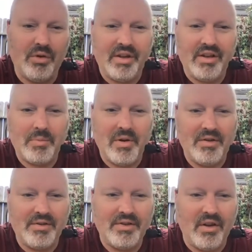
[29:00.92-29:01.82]
the
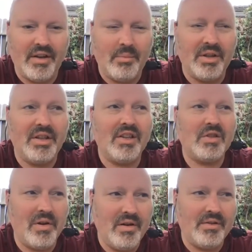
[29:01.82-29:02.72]
experienced designer, but the
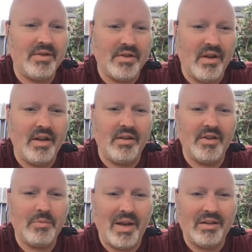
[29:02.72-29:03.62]
experienced designer
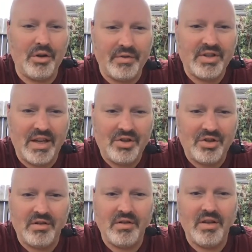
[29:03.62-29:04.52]
has paid a lot of
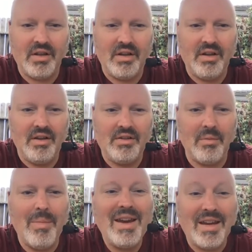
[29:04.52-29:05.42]
attention to
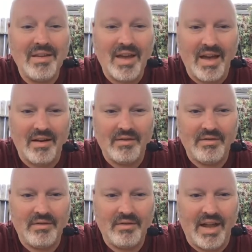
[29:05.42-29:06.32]
making that
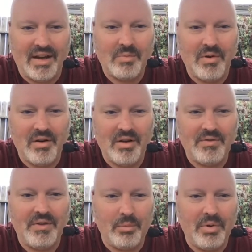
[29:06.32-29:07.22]
that experience
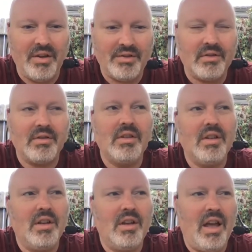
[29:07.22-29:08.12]
feel personal
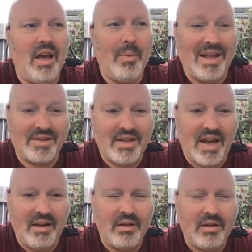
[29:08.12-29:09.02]
um, at
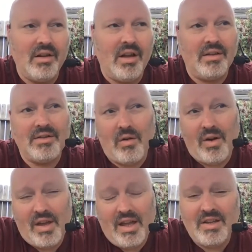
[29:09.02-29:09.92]
scale. And so
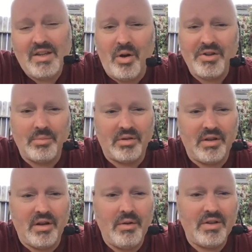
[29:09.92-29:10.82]
I, it is possible,
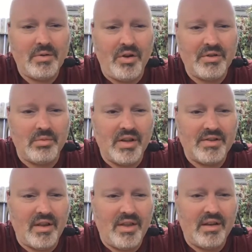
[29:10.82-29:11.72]
you know, it's possible. That's
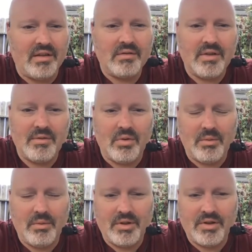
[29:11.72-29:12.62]
the thing. That's what I
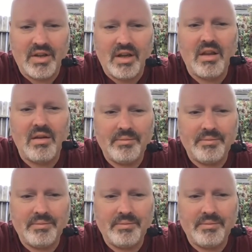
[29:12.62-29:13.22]
was going to say there.